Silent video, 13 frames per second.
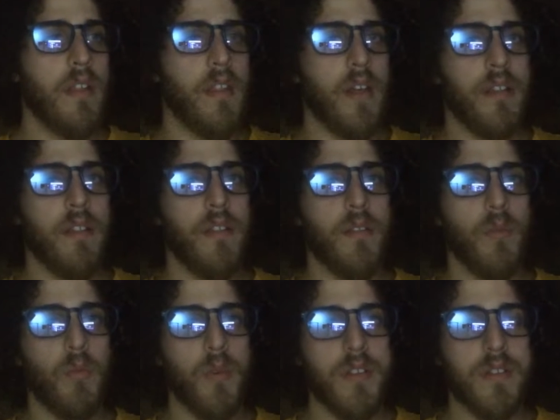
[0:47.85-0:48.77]
then
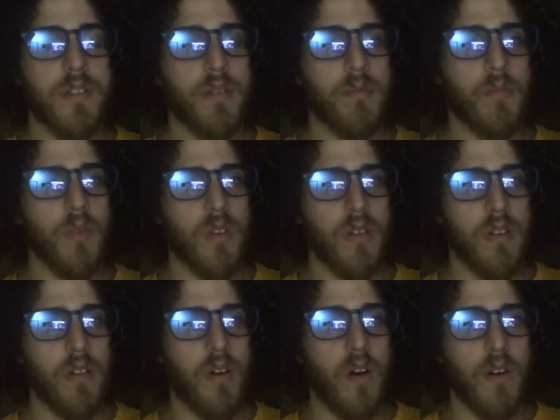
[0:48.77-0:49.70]
the wisdom
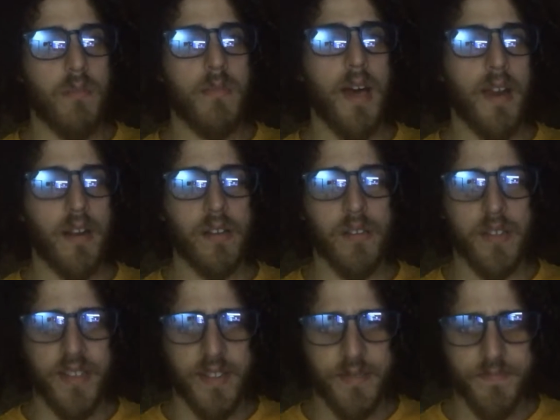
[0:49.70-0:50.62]
will
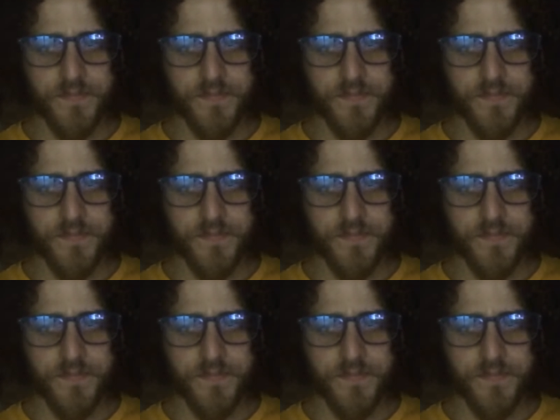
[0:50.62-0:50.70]
automatically